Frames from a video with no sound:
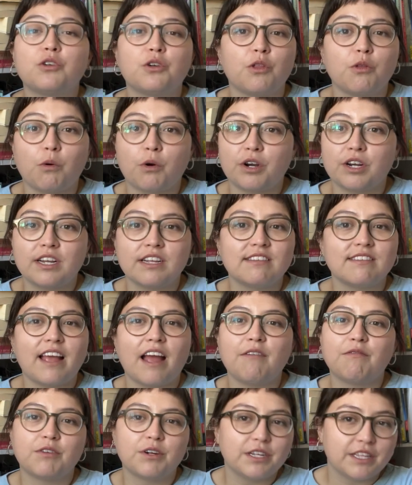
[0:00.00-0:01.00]
Thornton is
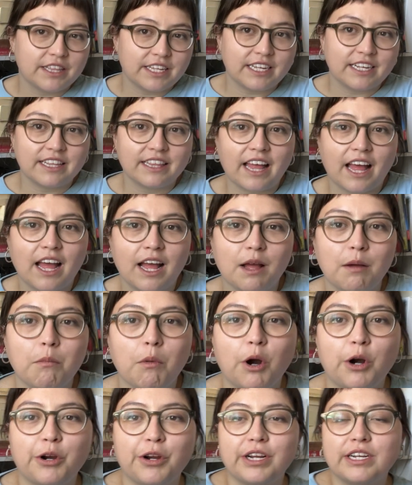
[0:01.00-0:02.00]
everything that
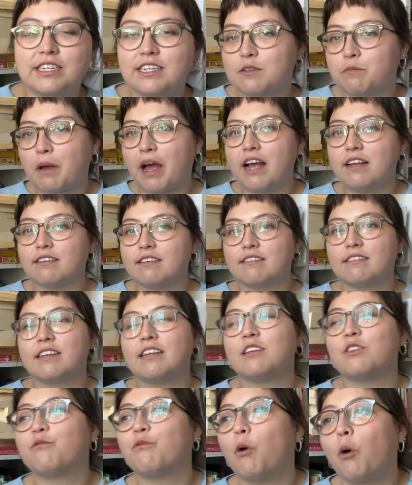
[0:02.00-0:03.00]
Margaret despises.
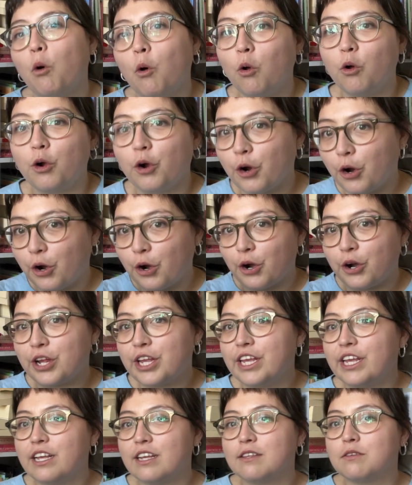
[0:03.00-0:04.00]
He's vulgar,
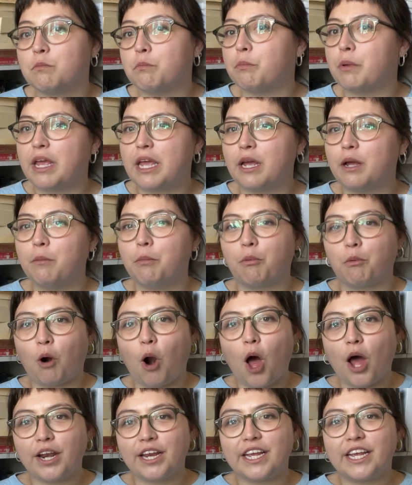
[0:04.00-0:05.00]
he is big,
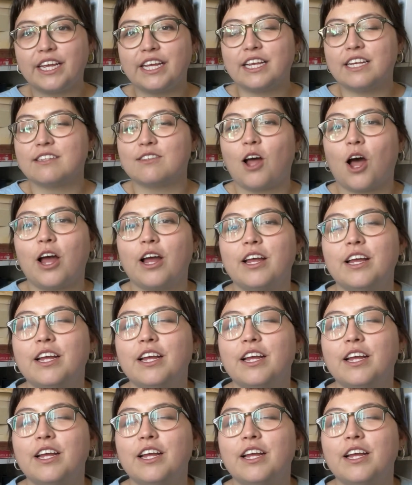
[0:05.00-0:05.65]
brawny, he's not